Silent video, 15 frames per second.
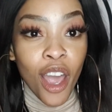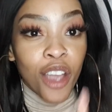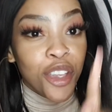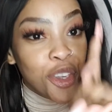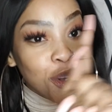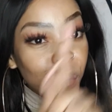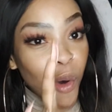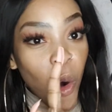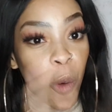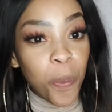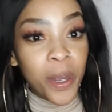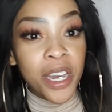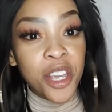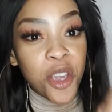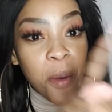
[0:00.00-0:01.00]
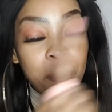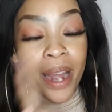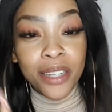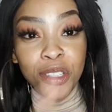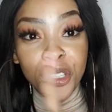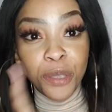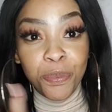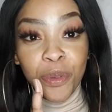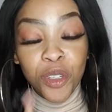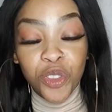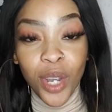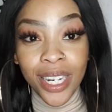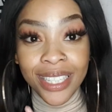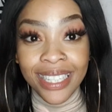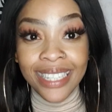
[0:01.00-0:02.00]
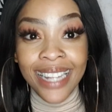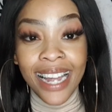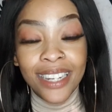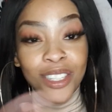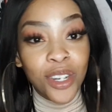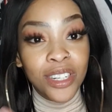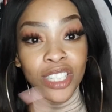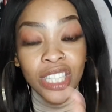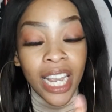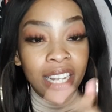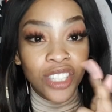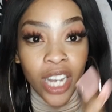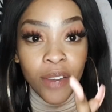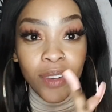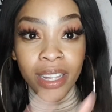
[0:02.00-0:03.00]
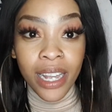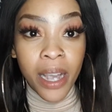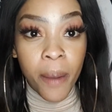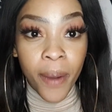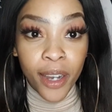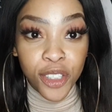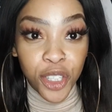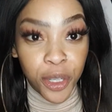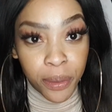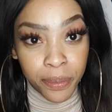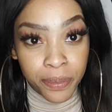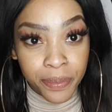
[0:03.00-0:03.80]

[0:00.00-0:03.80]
You opening your mind to spirituality that is going to change everything about you.